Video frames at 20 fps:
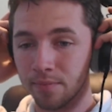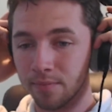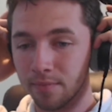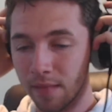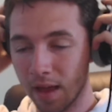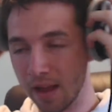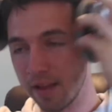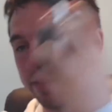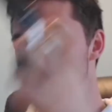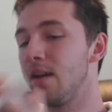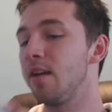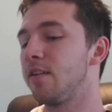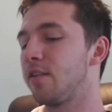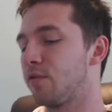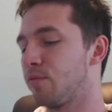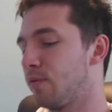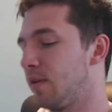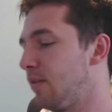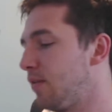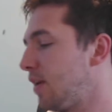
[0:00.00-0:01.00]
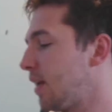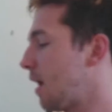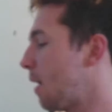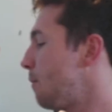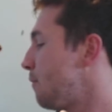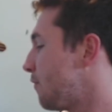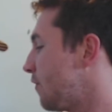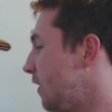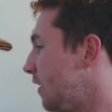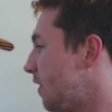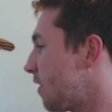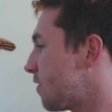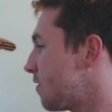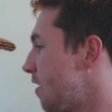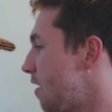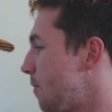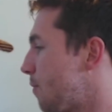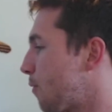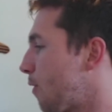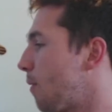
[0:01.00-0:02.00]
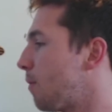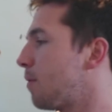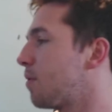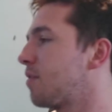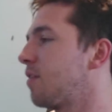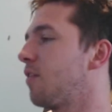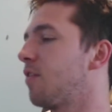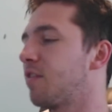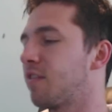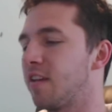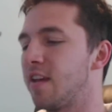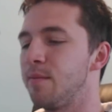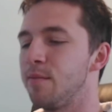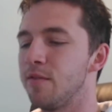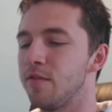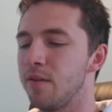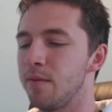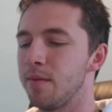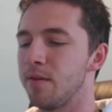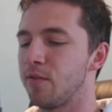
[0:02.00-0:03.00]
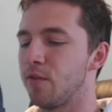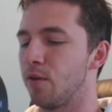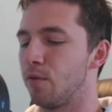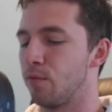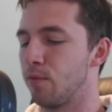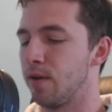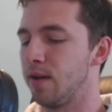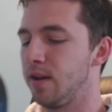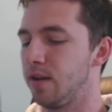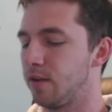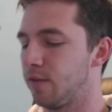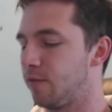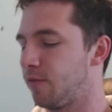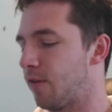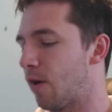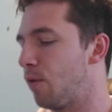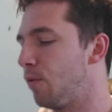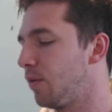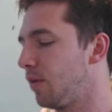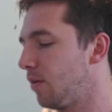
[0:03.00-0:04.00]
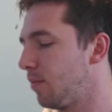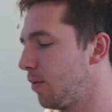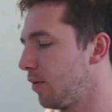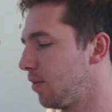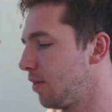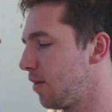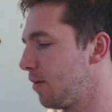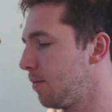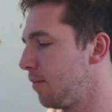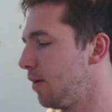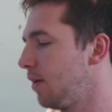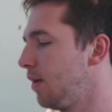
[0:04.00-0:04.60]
And yeah, just really, really comfy. There's no problems I've ever seen with them. They've got really good volume on them.